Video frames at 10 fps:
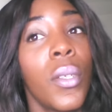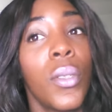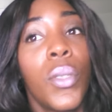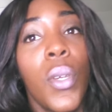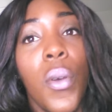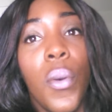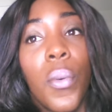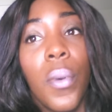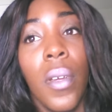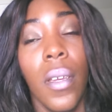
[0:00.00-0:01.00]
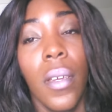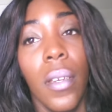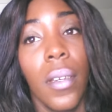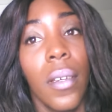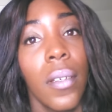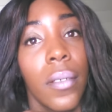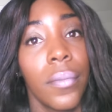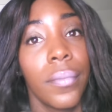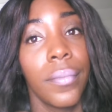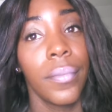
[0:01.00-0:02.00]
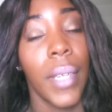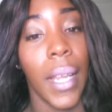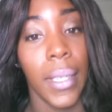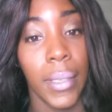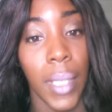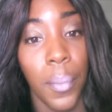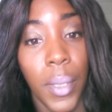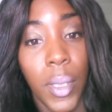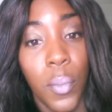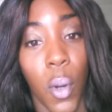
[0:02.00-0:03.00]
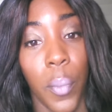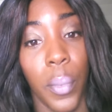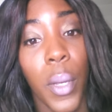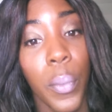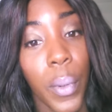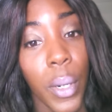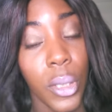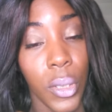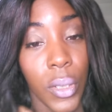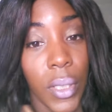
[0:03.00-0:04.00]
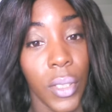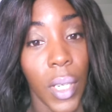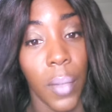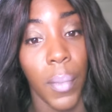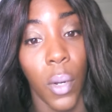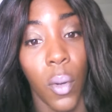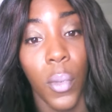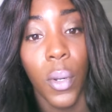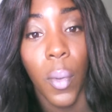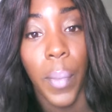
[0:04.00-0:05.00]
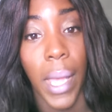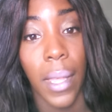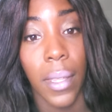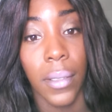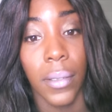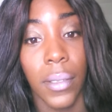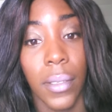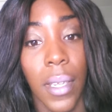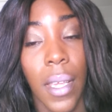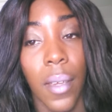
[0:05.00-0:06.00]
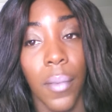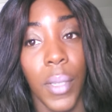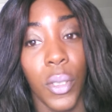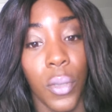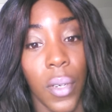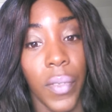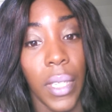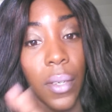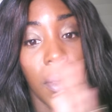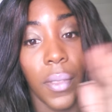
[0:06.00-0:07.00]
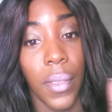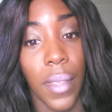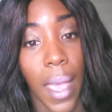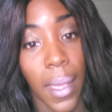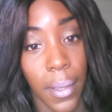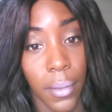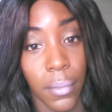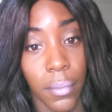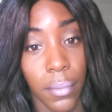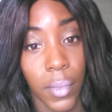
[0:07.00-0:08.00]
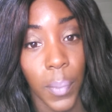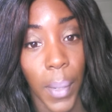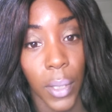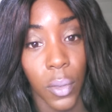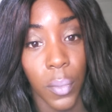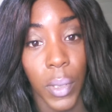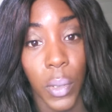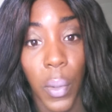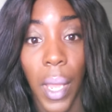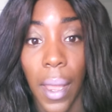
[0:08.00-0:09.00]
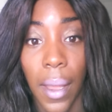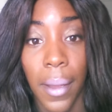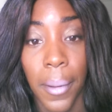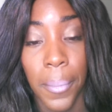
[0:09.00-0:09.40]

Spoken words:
So my next step is more blood work, just to check my hormonal balance, make sure everything on that spectrum is okay.